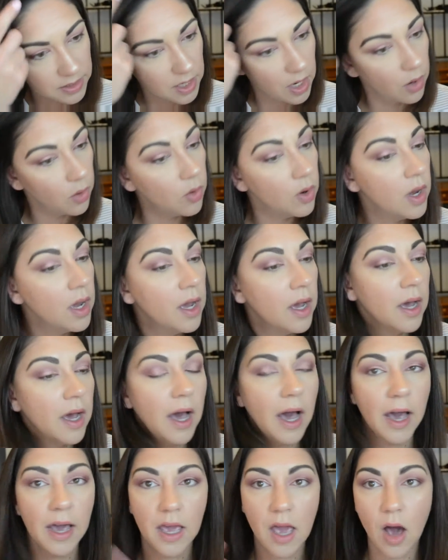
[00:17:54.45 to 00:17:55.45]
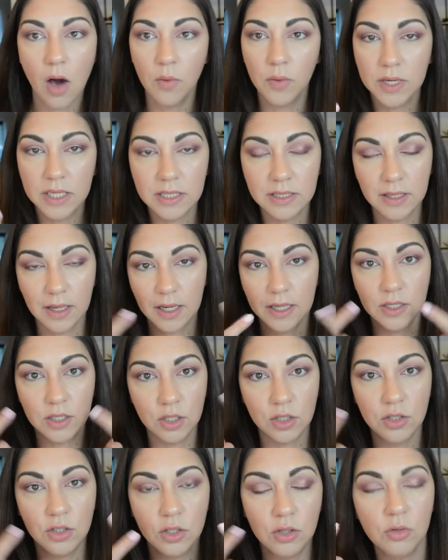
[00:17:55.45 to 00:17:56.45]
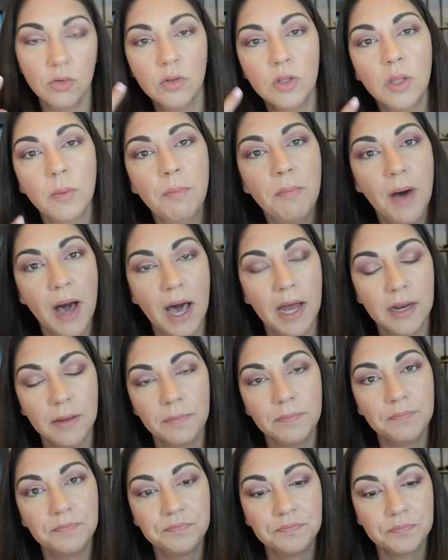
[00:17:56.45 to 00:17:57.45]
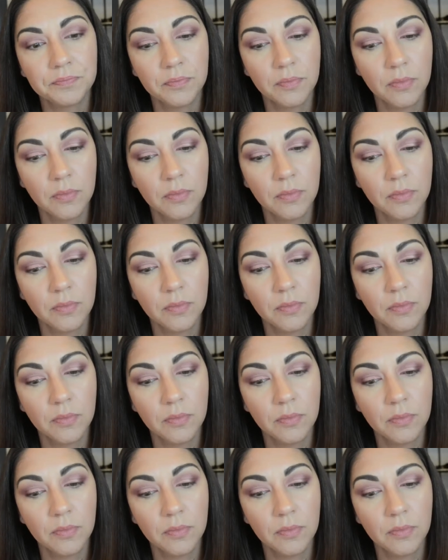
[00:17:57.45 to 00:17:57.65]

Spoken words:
So I always like to do the bottom